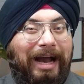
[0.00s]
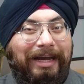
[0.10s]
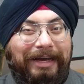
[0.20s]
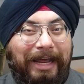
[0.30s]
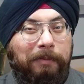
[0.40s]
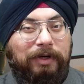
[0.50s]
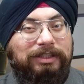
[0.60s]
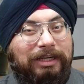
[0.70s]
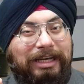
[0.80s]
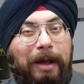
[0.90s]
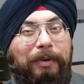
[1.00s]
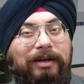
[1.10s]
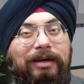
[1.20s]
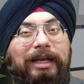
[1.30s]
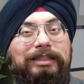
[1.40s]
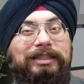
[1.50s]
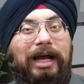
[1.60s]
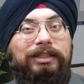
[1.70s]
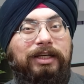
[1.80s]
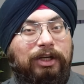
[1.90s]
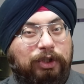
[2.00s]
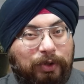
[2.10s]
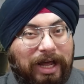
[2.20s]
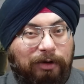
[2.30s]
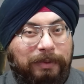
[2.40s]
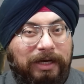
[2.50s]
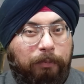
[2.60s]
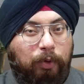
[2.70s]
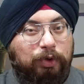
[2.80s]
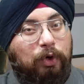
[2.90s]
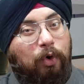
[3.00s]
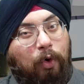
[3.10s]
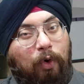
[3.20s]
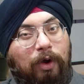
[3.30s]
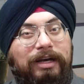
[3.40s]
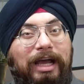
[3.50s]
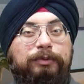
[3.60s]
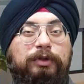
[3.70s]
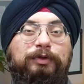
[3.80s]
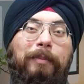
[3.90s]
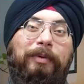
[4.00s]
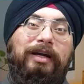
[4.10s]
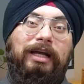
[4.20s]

and 10% capital gains tax should have been imposed on all types of capital